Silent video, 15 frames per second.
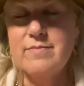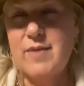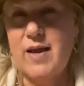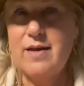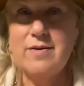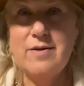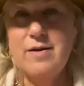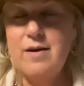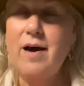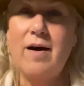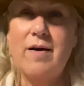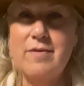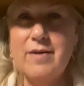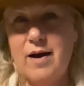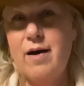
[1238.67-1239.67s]
and you
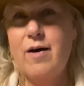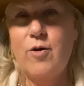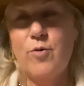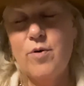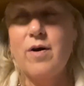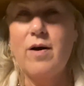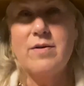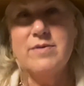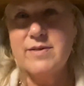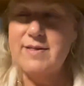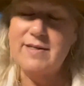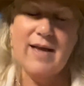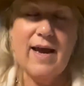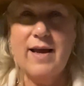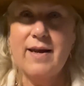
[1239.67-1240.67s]
all know we're all
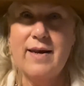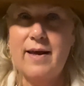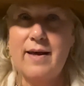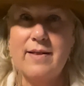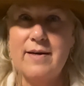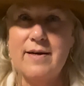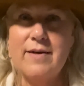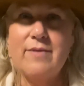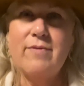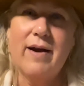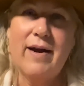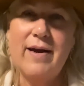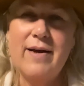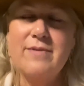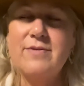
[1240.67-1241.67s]
psychedelic,
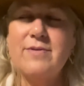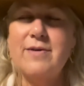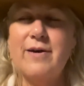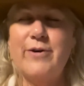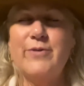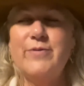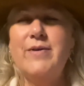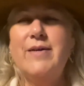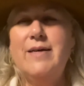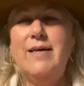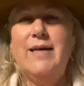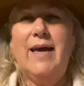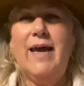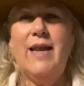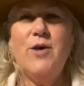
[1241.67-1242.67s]
right? So,
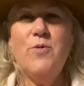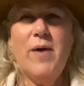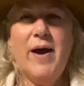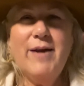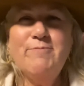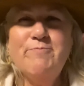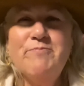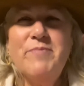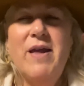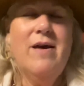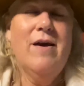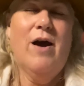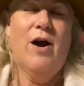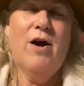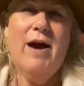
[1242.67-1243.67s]
Anyway,
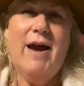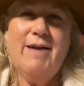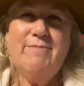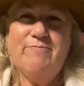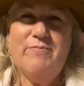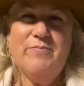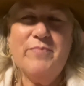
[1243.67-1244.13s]
all right.